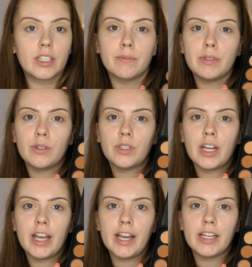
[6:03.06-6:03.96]
is this middle
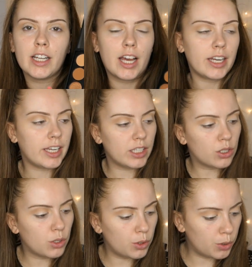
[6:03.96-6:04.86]
shade, and it is
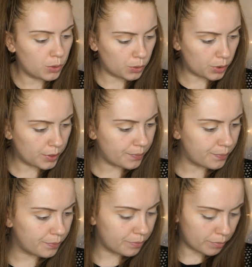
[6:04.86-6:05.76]
called
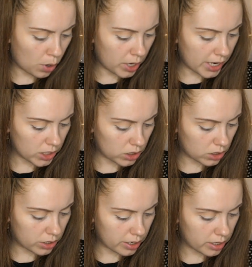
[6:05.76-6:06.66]

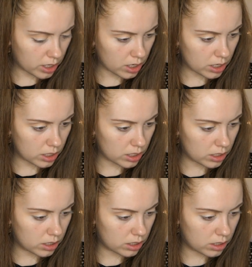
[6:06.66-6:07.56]
Polished, I think.
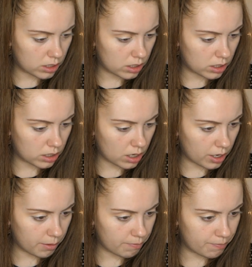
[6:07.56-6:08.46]

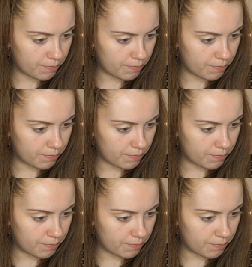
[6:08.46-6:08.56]
No.